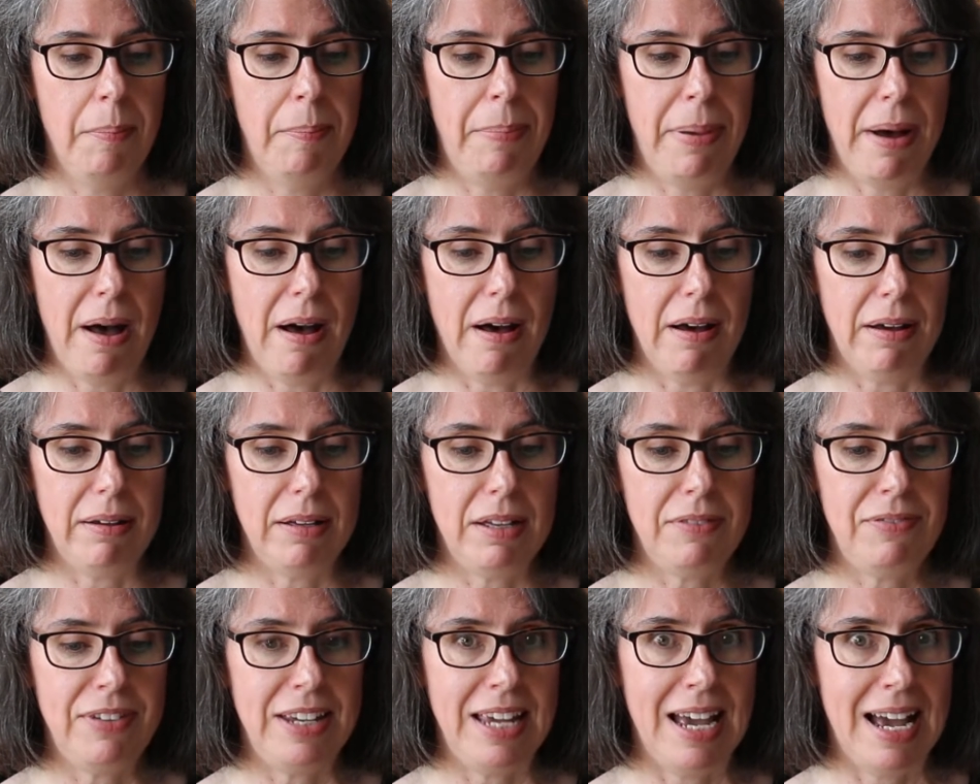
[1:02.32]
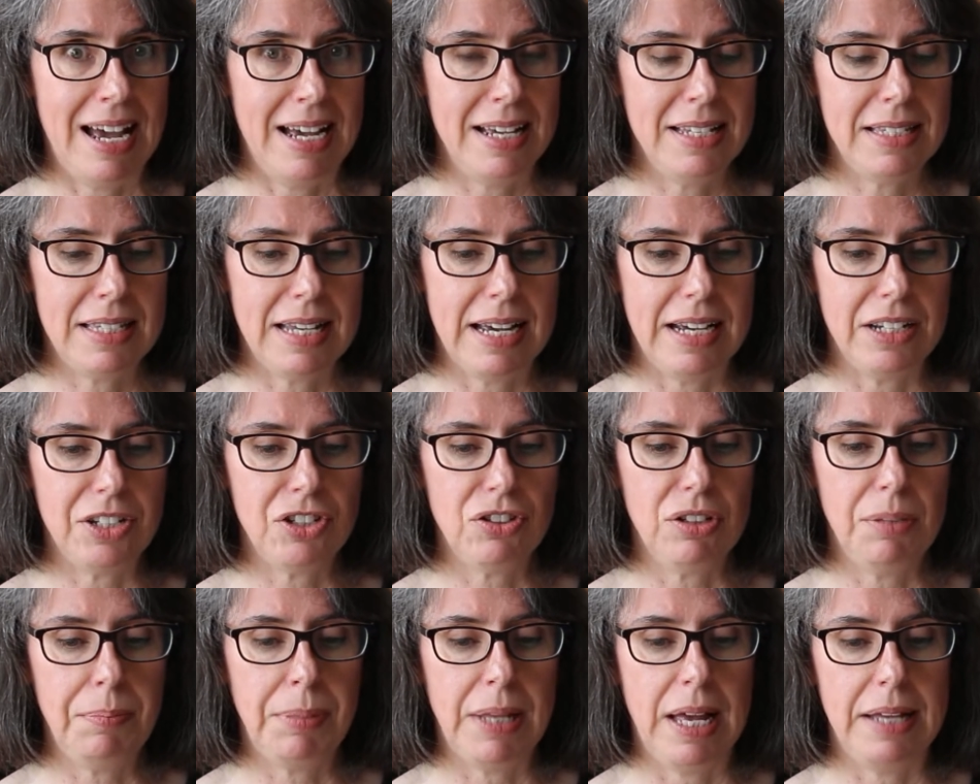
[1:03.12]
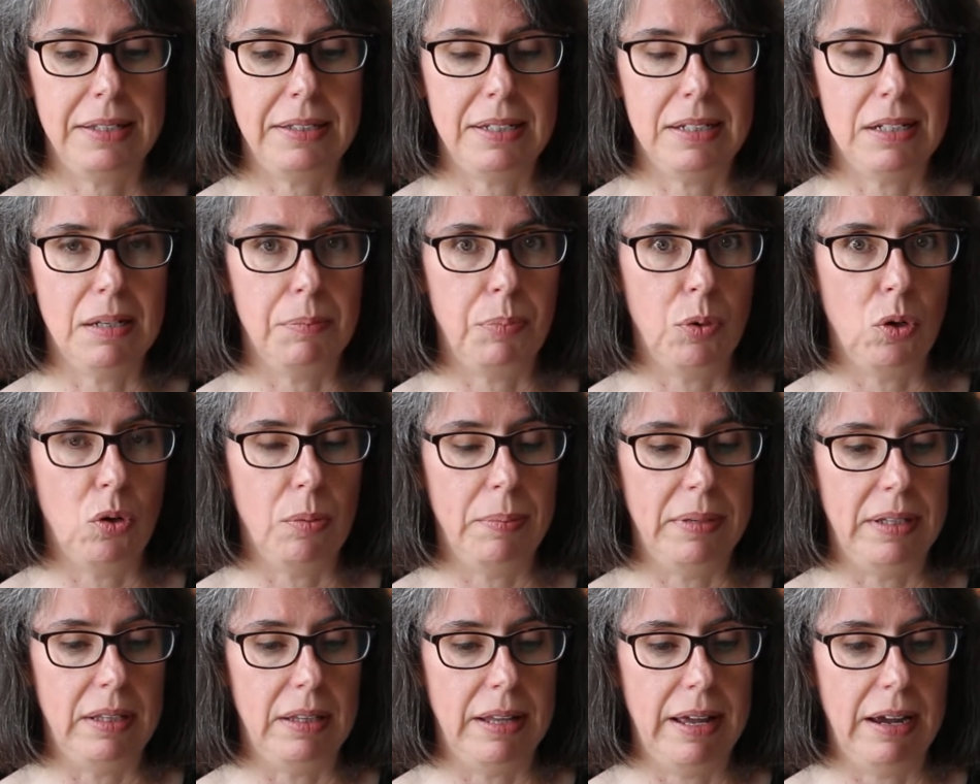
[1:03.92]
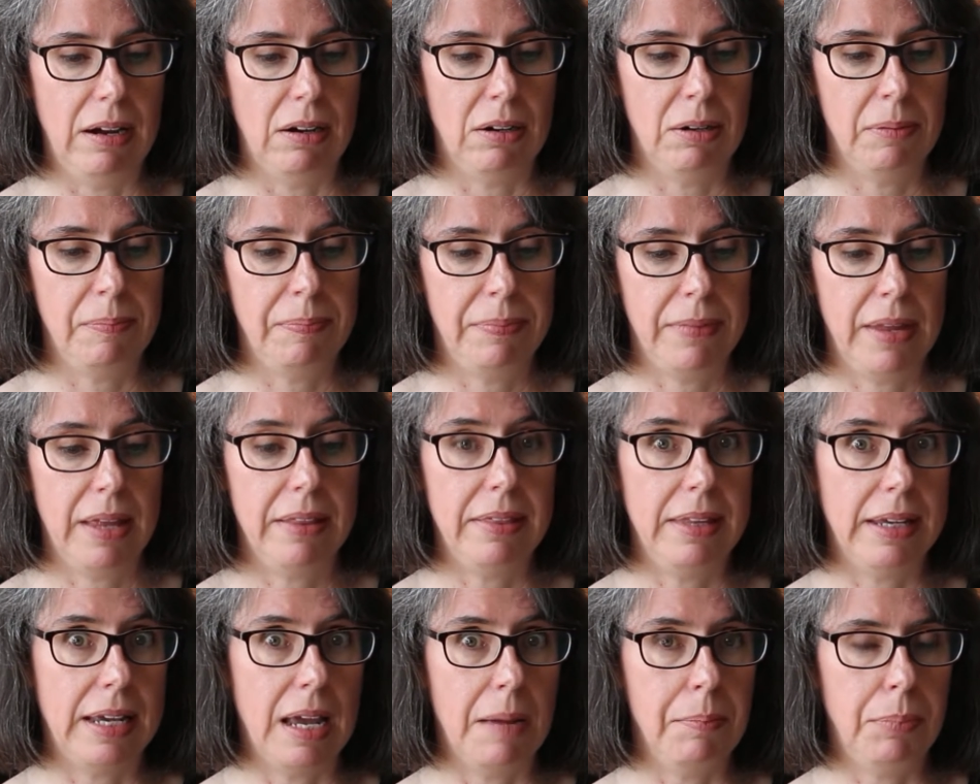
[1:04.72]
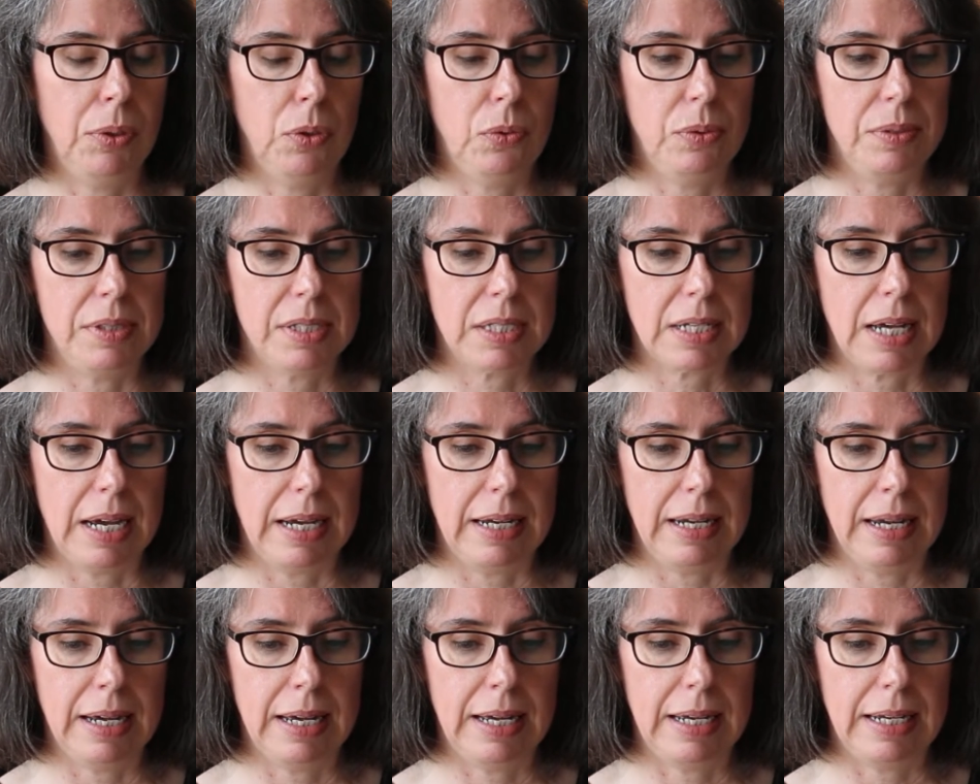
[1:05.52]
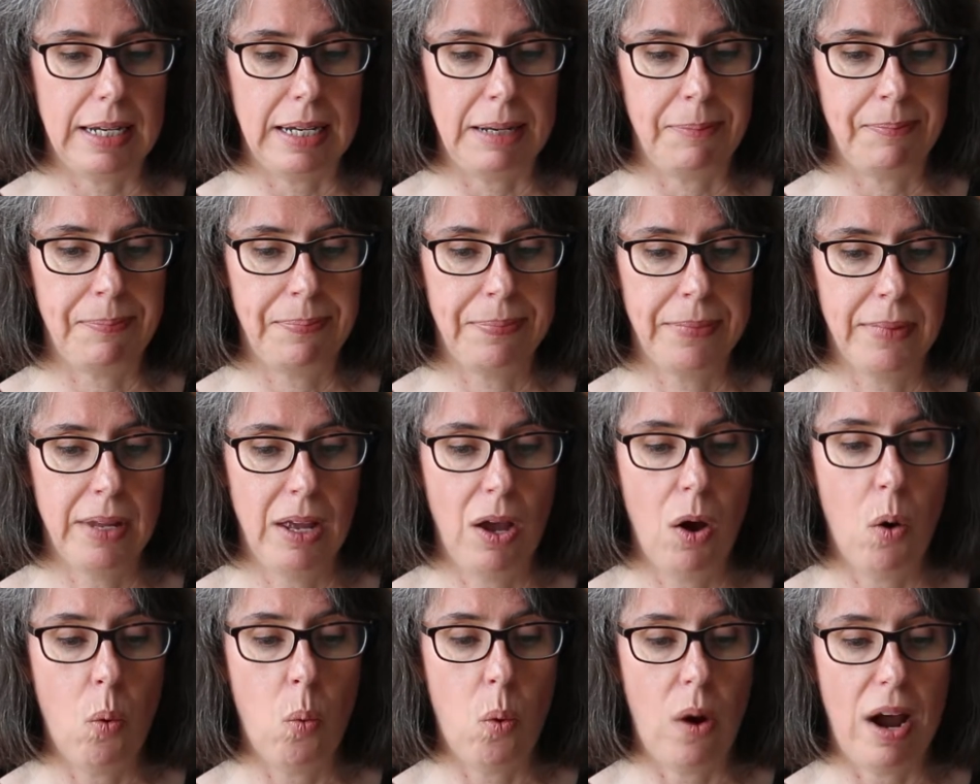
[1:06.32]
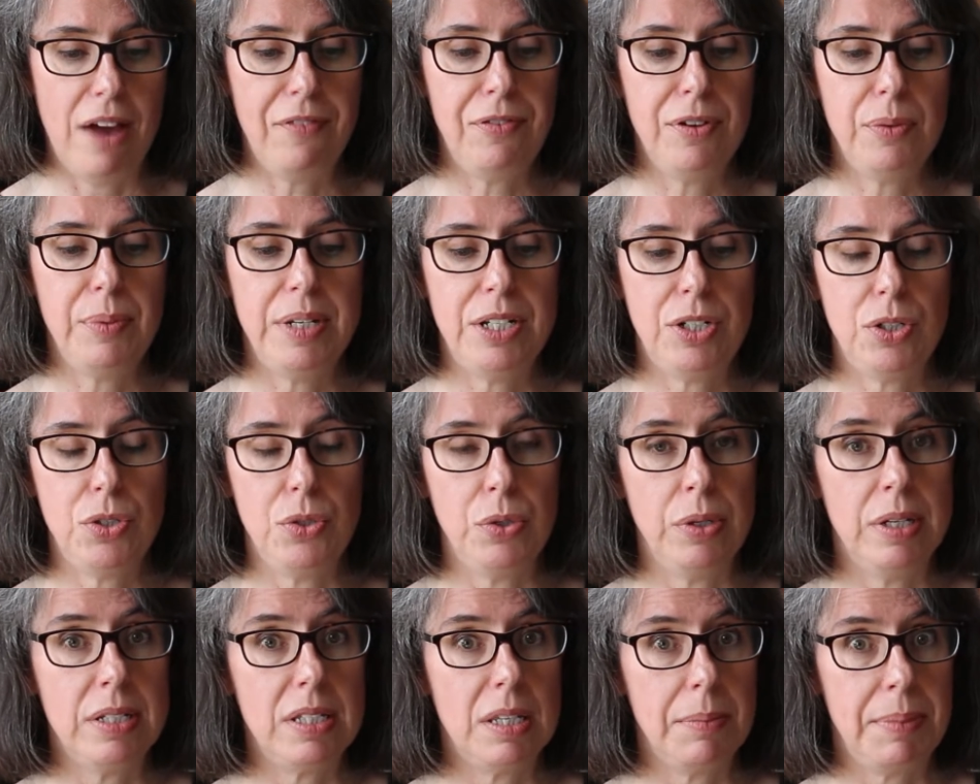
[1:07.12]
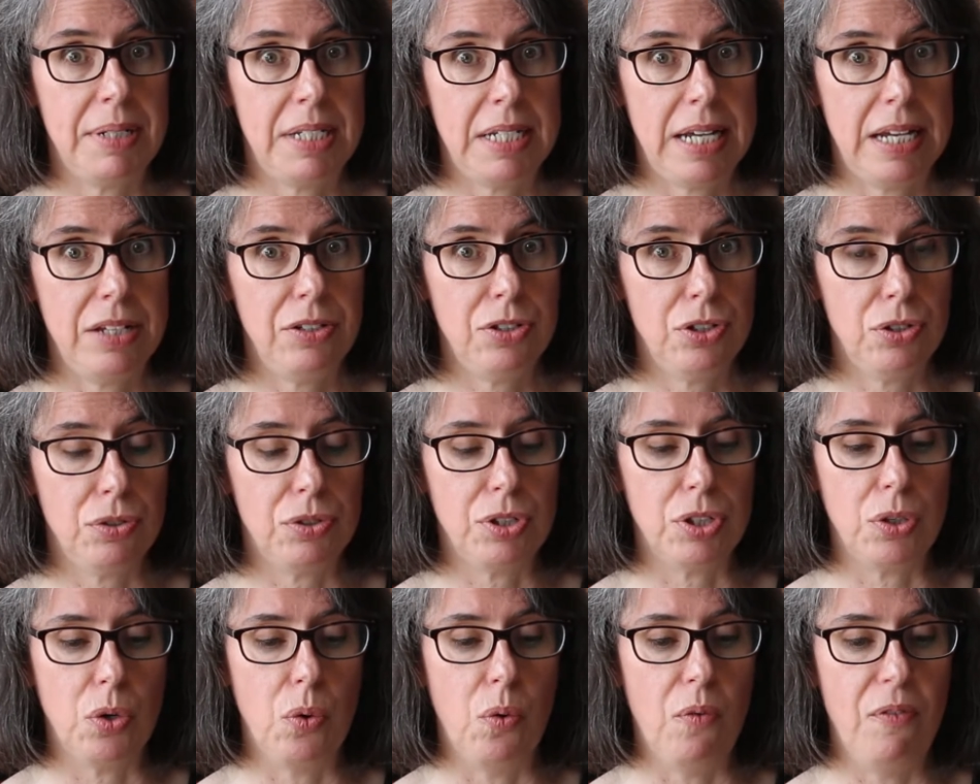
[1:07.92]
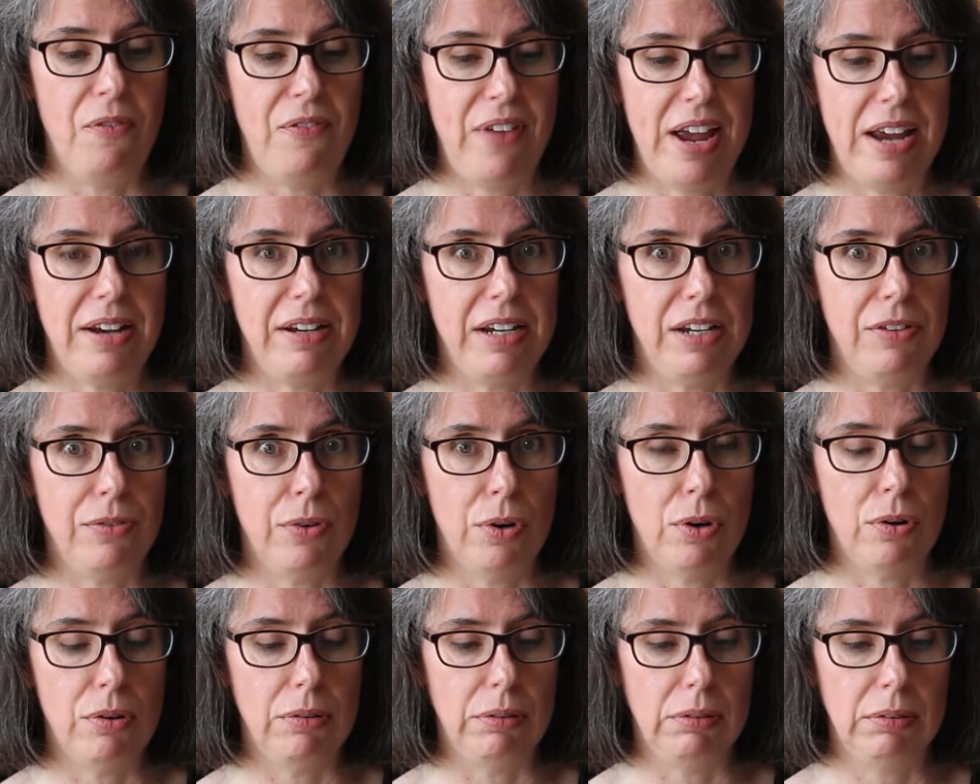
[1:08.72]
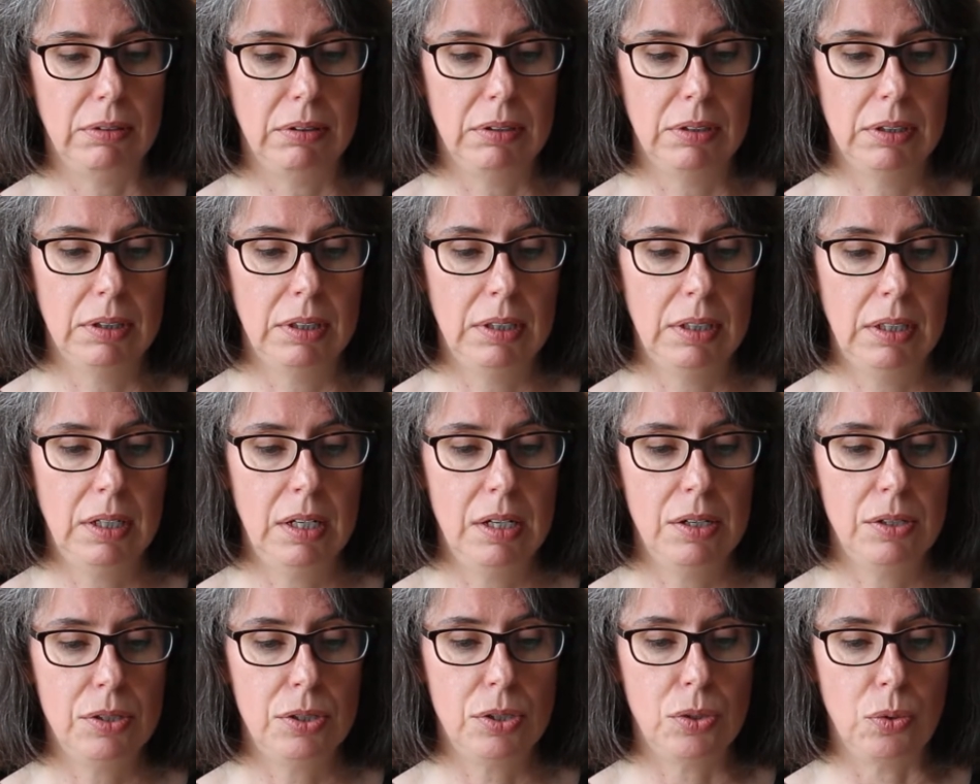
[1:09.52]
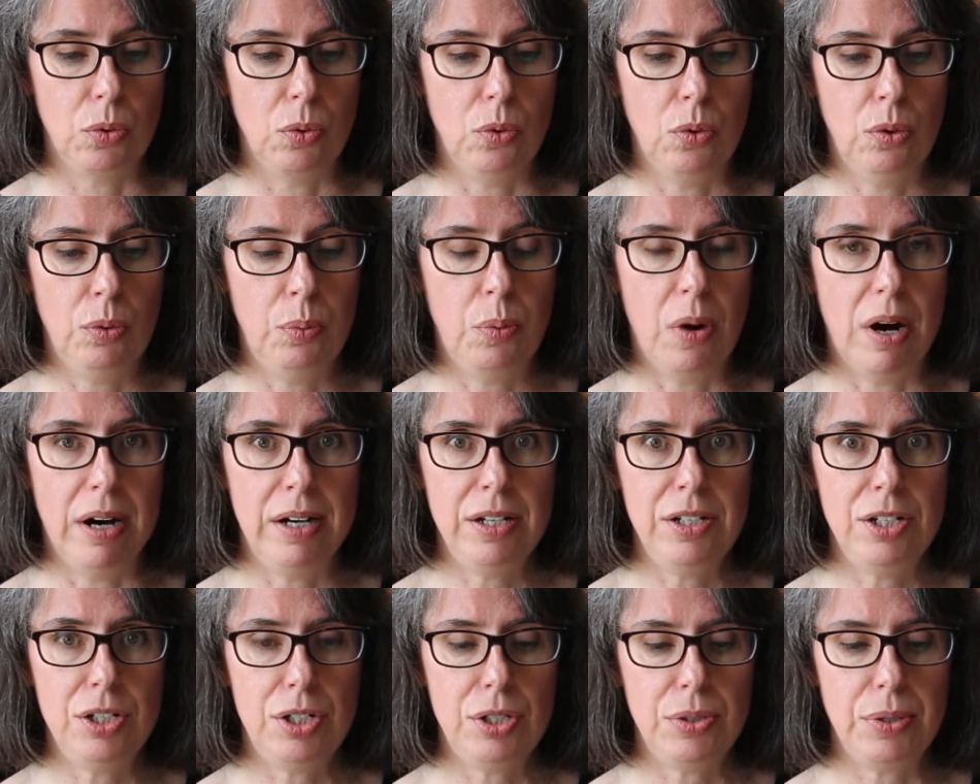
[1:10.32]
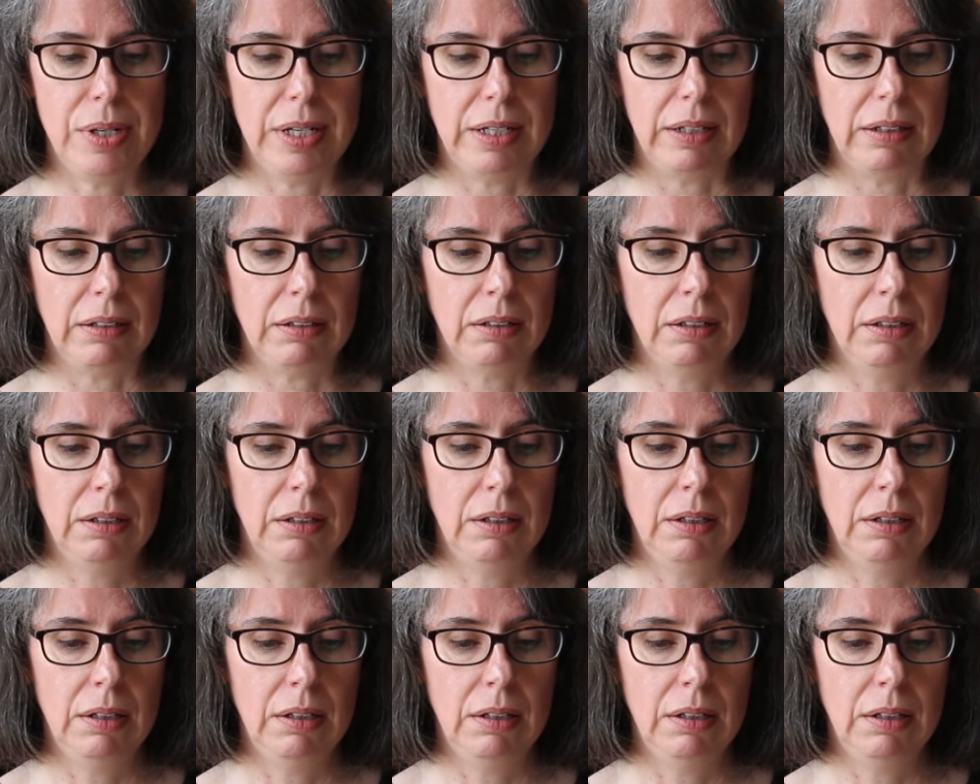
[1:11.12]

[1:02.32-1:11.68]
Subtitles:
But if he has actually planted a bomb in there, they get blown sky high. Whatever we do has the potential to go very wrong. So, what are you doing?